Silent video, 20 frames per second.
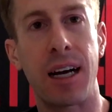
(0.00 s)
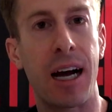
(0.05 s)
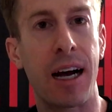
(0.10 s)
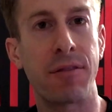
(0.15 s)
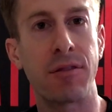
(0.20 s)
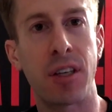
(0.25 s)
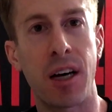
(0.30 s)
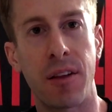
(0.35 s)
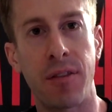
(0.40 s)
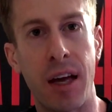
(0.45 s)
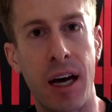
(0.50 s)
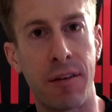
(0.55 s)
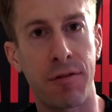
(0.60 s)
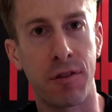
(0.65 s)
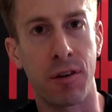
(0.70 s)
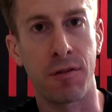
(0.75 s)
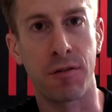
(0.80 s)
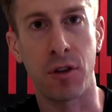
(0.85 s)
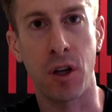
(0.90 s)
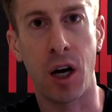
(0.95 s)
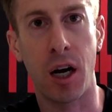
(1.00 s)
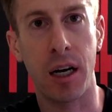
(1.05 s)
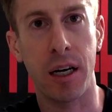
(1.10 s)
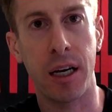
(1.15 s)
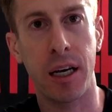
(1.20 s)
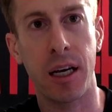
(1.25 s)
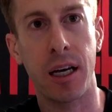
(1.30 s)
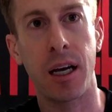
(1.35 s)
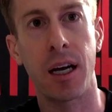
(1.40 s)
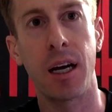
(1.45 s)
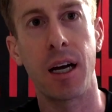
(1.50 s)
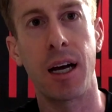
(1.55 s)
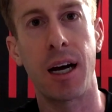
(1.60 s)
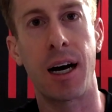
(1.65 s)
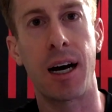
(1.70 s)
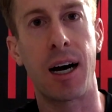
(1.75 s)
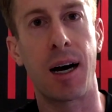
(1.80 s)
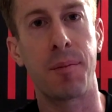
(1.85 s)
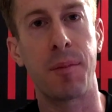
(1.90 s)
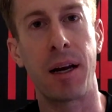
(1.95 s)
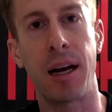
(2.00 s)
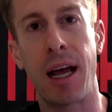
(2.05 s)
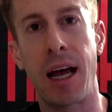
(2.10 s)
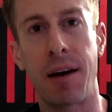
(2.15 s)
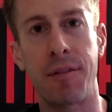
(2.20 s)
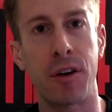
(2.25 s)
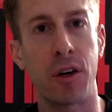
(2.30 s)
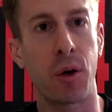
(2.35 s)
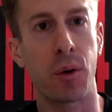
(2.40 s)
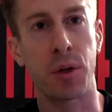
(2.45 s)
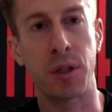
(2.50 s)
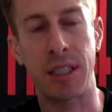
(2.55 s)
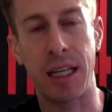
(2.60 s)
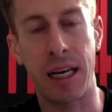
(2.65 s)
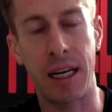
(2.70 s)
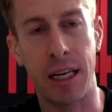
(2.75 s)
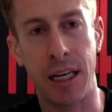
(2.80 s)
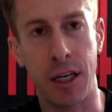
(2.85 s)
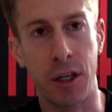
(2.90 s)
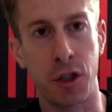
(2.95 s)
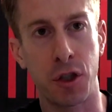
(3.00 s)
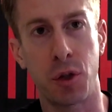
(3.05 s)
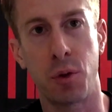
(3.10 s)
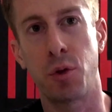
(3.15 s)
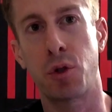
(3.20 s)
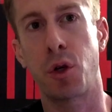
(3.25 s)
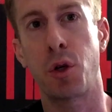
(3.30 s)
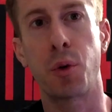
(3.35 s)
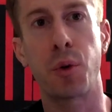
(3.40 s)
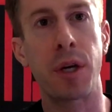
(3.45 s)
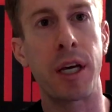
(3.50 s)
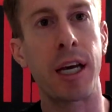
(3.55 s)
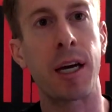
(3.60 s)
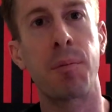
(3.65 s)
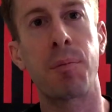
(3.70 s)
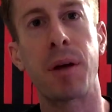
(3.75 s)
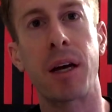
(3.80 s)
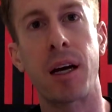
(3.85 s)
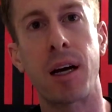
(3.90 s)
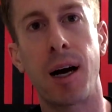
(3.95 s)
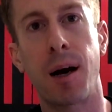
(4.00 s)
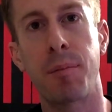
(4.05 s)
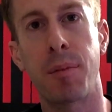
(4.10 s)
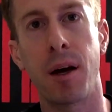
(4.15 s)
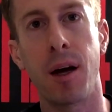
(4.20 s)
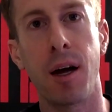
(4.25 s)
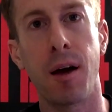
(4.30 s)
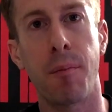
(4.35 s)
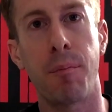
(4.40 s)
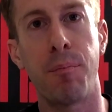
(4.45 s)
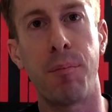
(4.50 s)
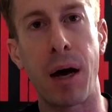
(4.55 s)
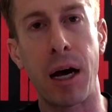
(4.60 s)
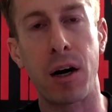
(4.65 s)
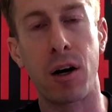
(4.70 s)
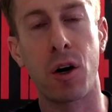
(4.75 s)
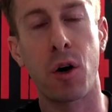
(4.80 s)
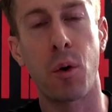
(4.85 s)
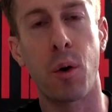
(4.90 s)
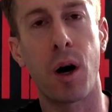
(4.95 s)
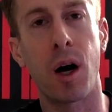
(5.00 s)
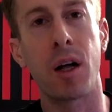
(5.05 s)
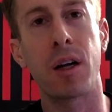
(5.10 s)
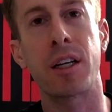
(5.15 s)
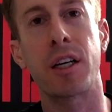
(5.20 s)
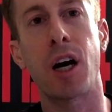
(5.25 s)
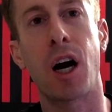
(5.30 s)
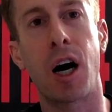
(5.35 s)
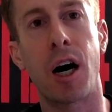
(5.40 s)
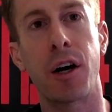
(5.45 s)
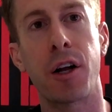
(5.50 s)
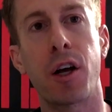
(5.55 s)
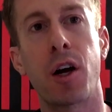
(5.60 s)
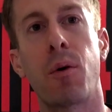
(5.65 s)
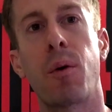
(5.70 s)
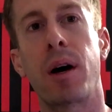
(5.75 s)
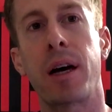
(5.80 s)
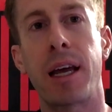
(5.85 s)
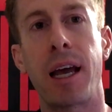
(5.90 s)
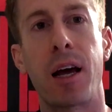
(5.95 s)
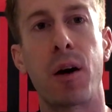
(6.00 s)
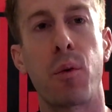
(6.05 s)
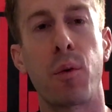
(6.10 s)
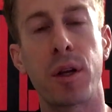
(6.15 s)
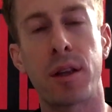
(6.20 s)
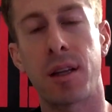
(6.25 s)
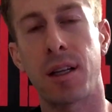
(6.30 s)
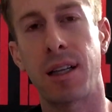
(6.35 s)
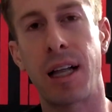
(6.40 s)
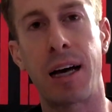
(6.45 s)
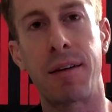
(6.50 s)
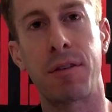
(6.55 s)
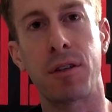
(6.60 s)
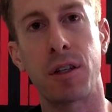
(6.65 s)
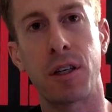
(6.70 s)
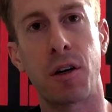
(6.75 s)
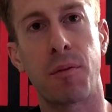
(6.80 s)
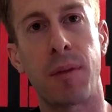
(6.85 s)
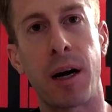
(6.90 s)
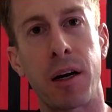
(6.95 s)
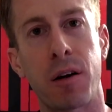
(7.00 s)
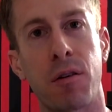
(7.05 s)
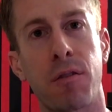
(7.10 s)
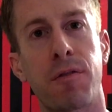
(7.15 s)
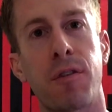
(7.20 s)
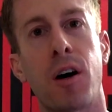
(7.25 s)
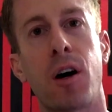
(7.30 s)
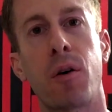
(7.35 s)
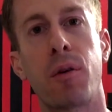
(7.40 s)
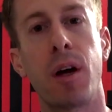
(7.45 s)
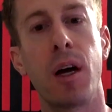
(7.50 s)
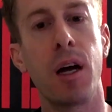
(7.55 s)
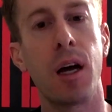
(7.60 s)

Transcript: I've done that for vlogging and haven't noticed any issues. So you can pick up better quality audio, again, with the lavalier microphone